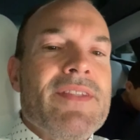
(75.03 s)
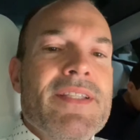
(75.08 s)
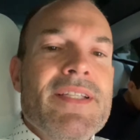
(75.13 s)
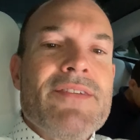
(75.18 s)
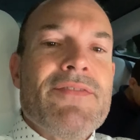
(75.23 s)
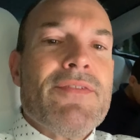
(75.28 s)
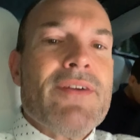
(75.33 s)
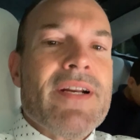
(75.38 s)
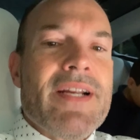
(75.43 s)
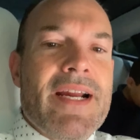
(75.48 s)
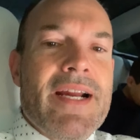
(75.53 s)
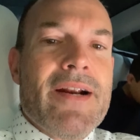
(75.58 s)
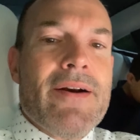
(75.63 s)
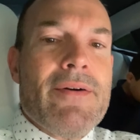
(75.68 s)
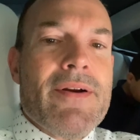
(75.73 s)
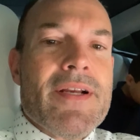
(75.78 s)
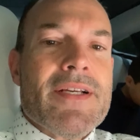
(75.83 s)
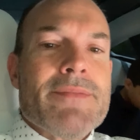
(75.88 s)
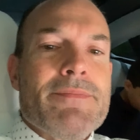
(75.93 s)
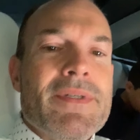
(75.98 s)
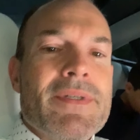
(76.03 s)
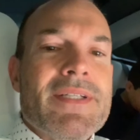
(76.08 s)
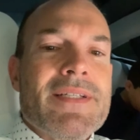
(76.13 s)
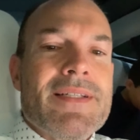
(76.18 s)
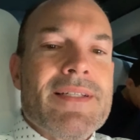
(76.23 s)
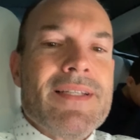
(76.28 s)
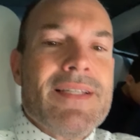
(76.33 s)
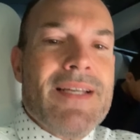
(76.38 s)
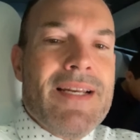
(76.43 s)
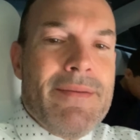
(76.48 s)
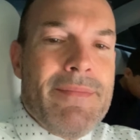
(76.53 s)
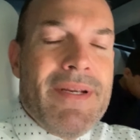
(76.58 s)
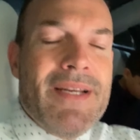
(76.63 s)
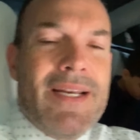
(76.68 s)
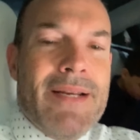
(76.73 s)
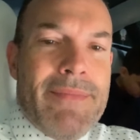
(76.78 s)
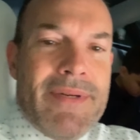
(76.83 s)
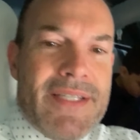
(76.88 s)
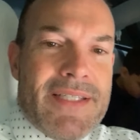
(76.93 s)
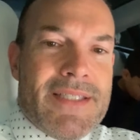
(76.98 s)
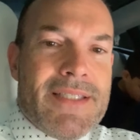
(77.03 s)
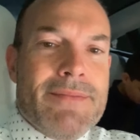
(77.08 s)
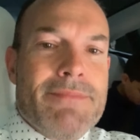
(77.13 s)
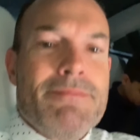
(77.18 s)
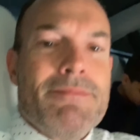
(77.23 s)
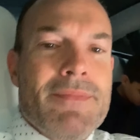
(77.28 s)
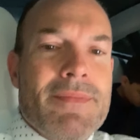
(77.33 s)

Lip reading: different areas, but let me just